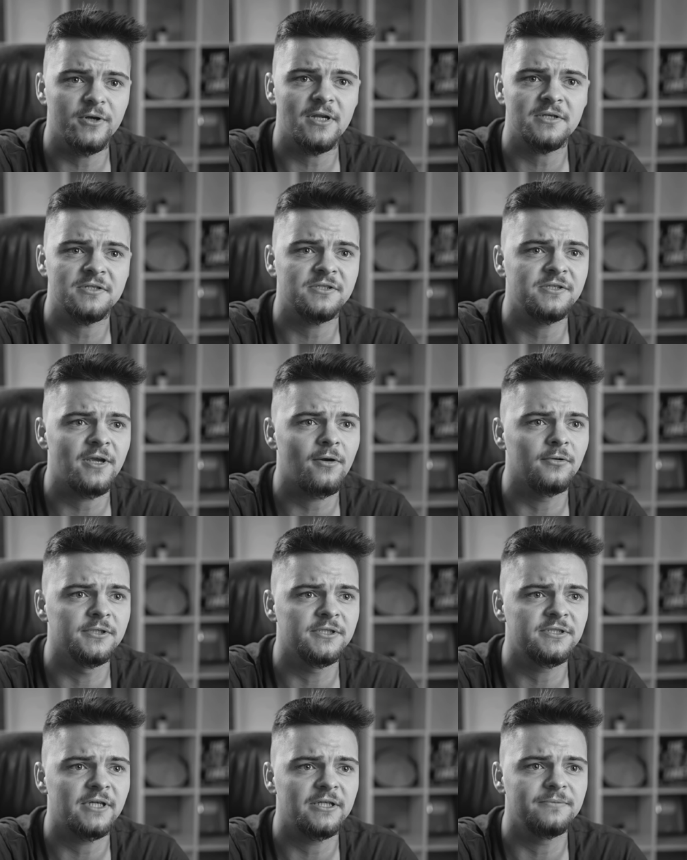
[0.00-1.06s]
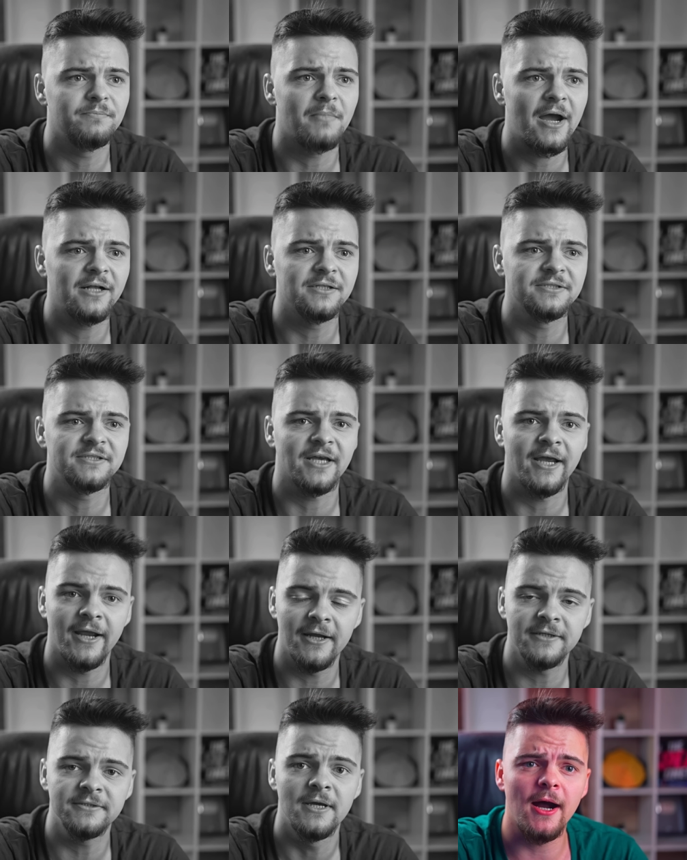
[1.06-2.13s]
wouldn't necessarily said miles
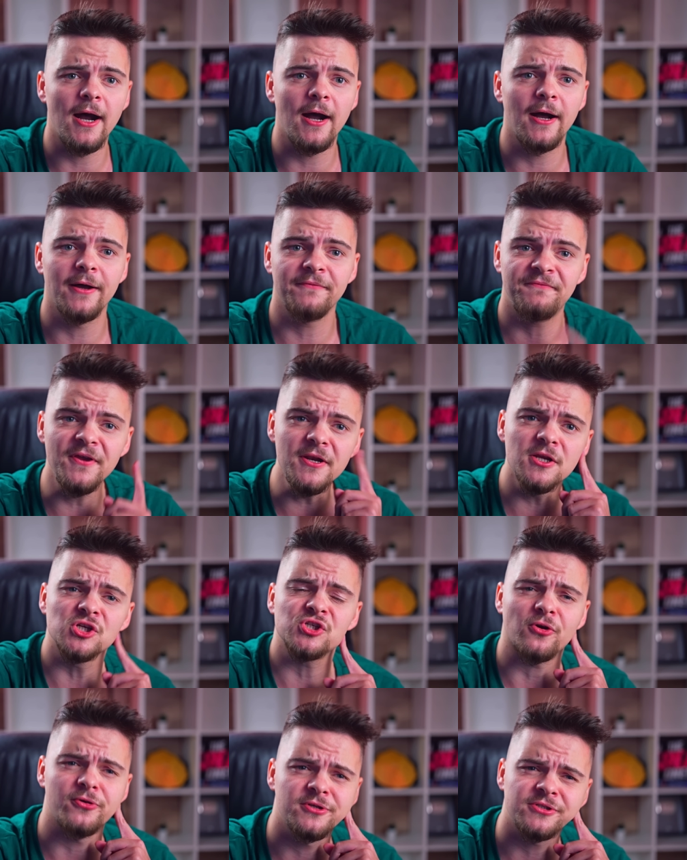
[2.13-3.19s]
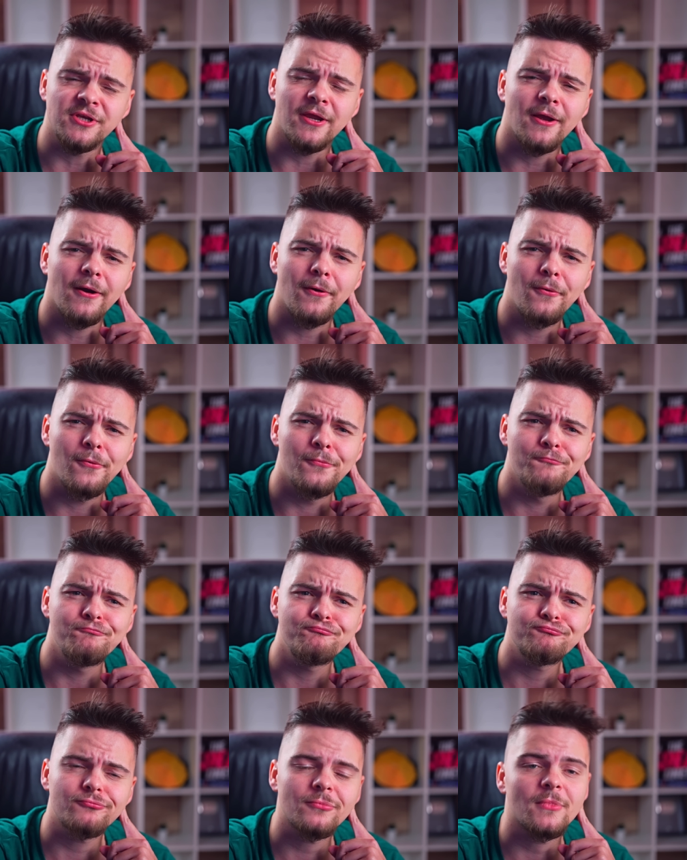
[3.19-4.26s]
ahead. Uh, finisher, you say, oh
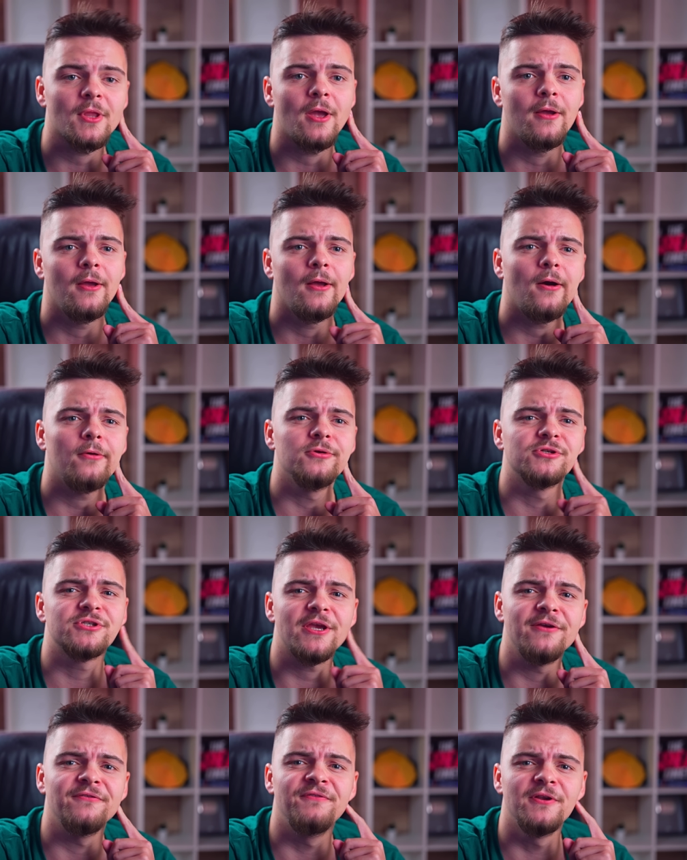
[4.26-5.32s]
or oh, you say